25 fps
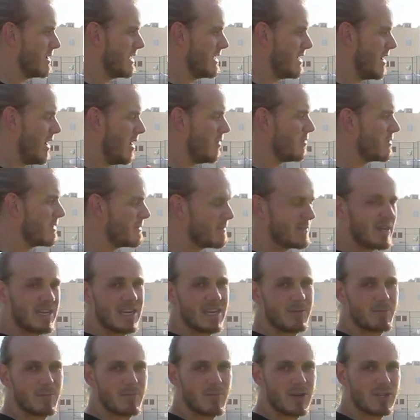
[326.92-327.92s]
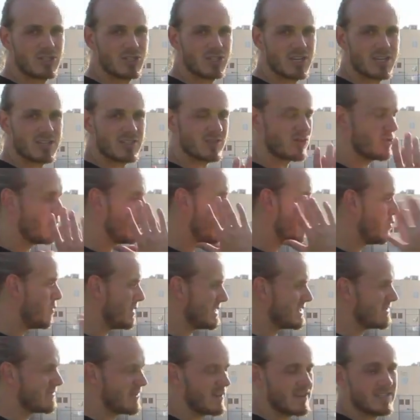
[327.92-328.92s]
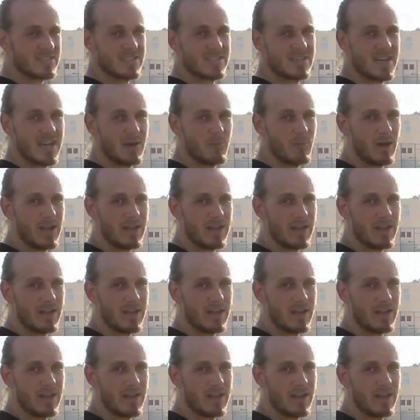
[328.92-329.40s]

way. I want to be keeping my chest always facing that